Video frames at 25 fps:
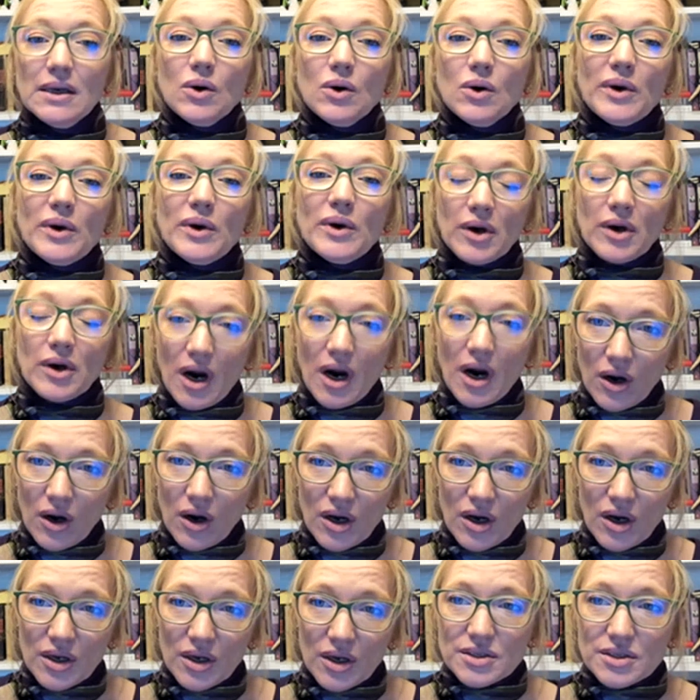we are
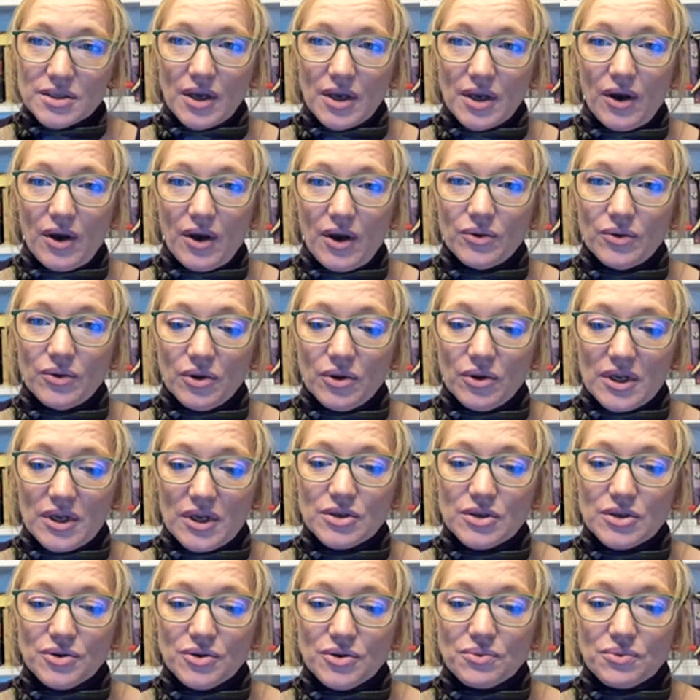also looking
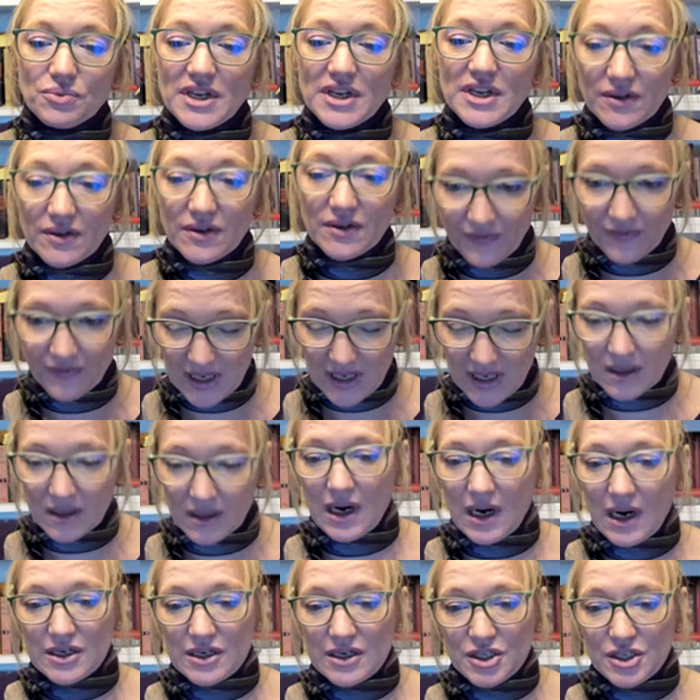to reconfigure
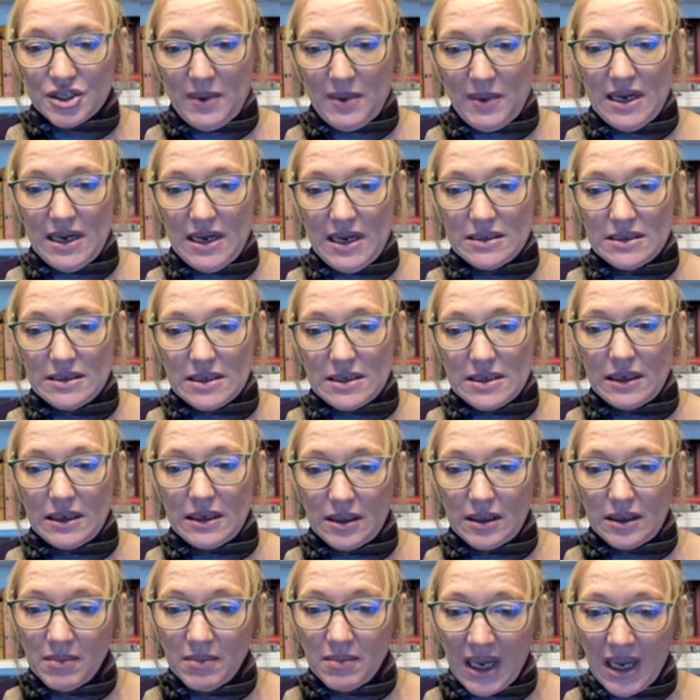our space, and I
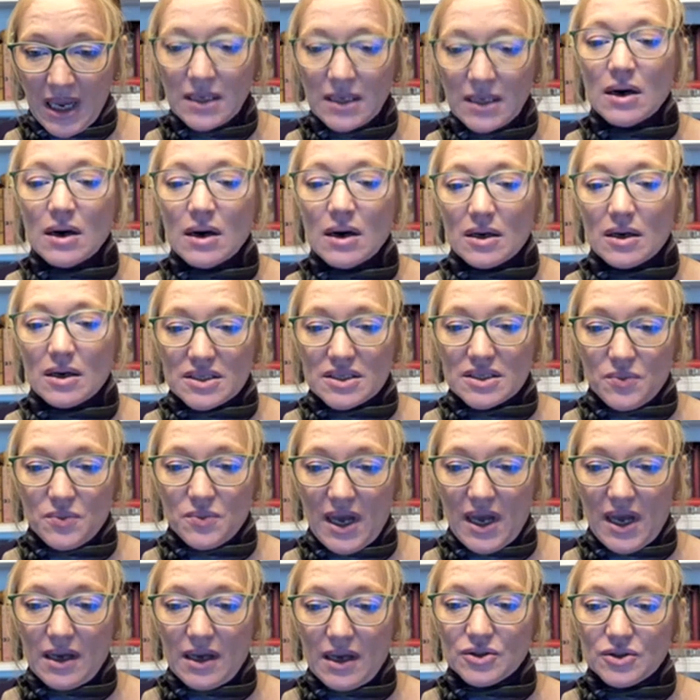think many are as
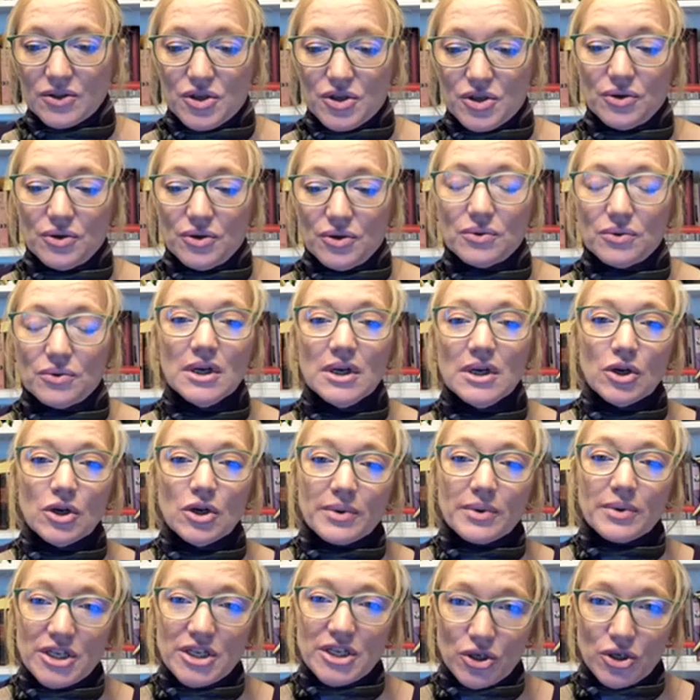well, to
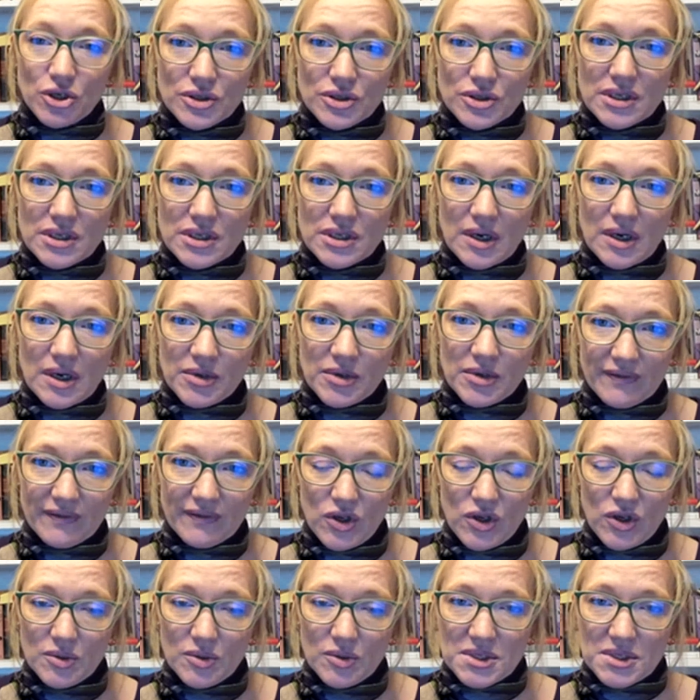reduce the number of
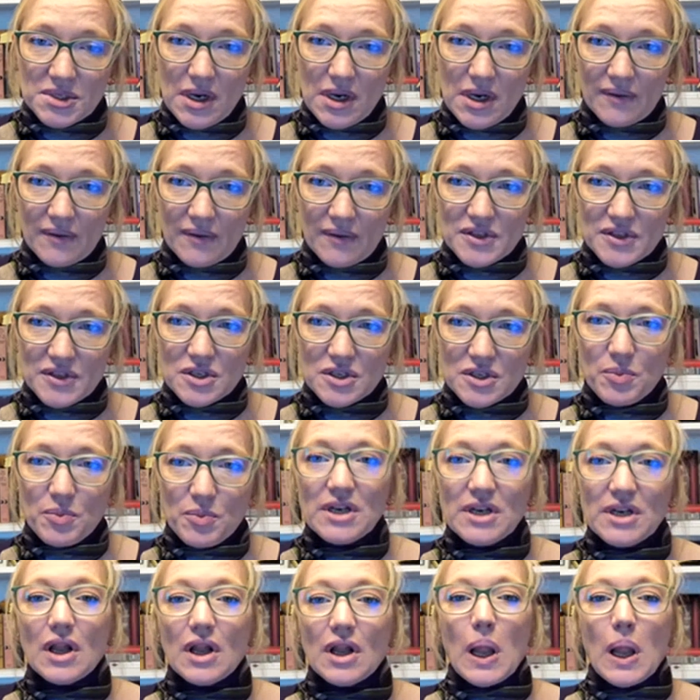cubes and offices,
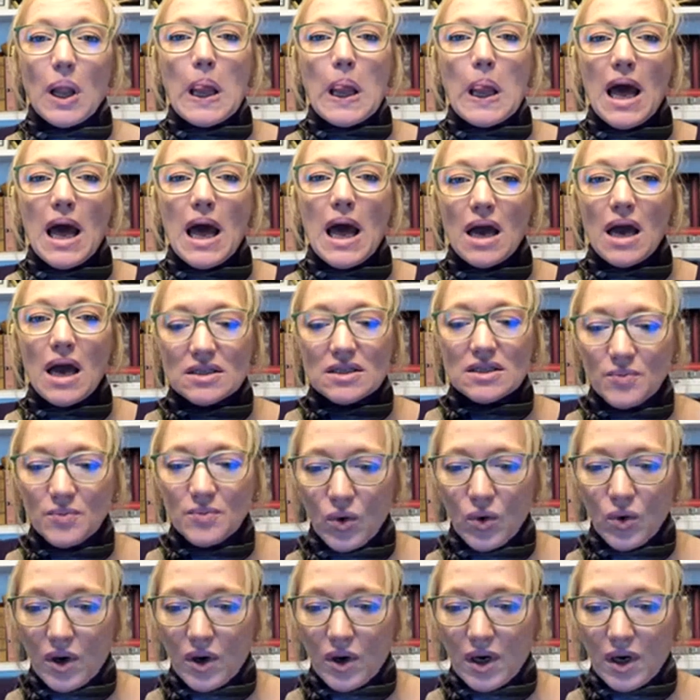but lots
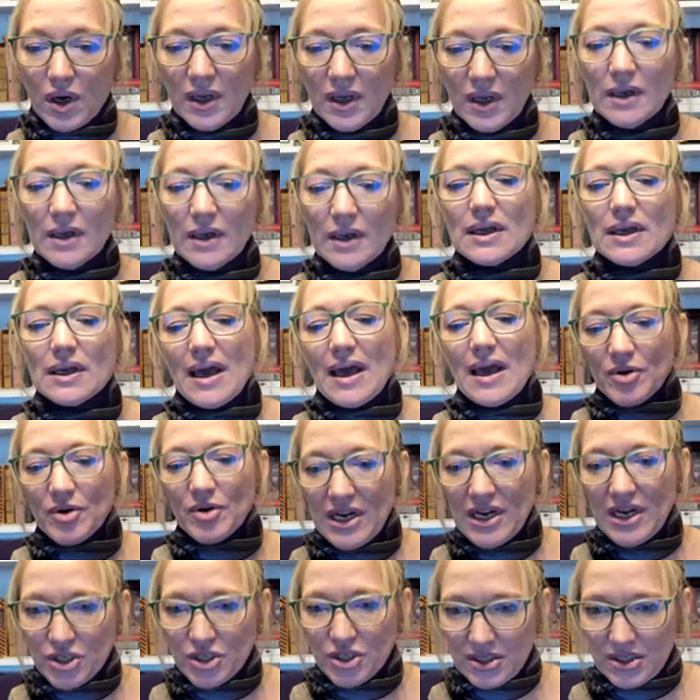more
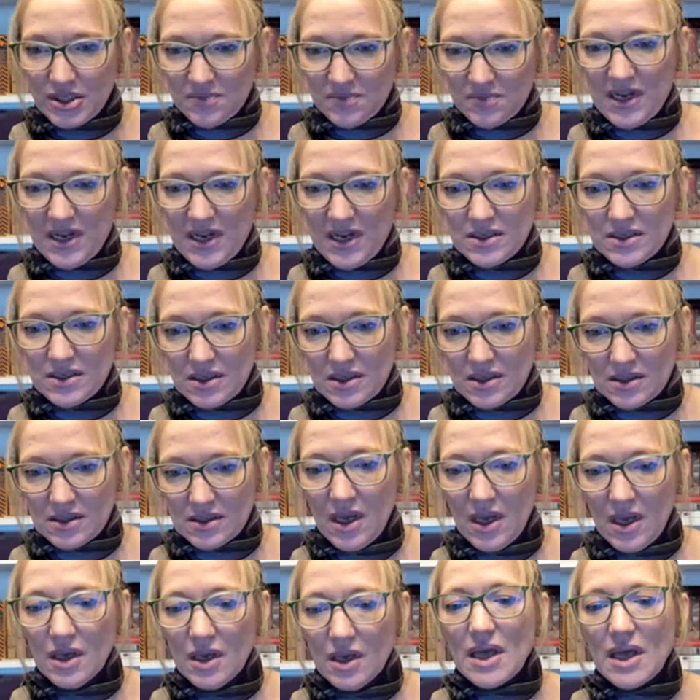collaboration spaces,
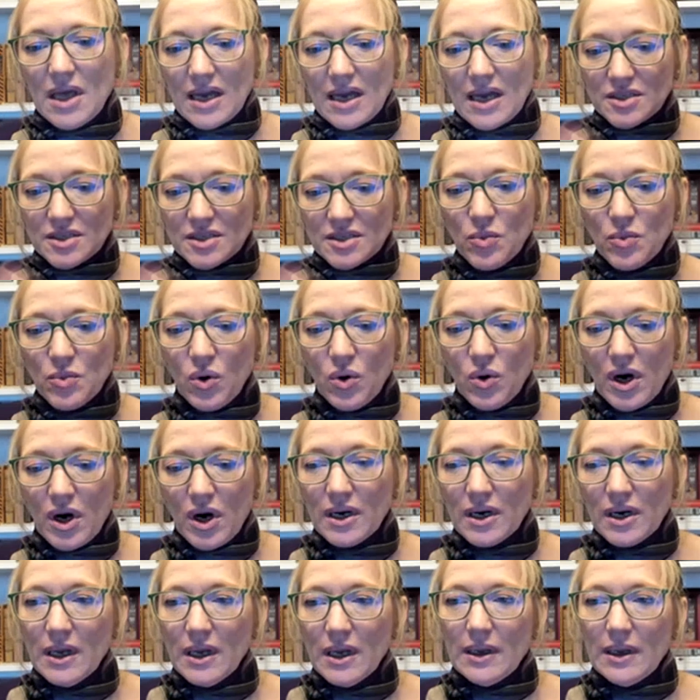lots
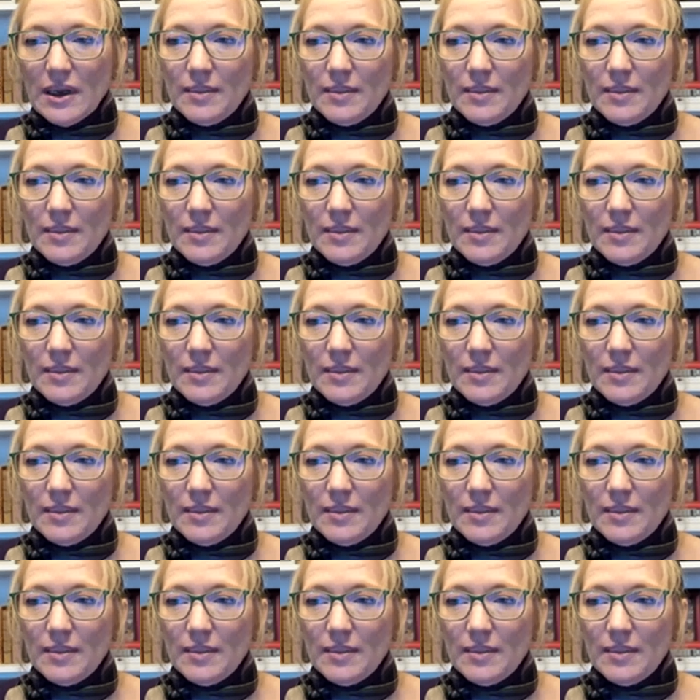more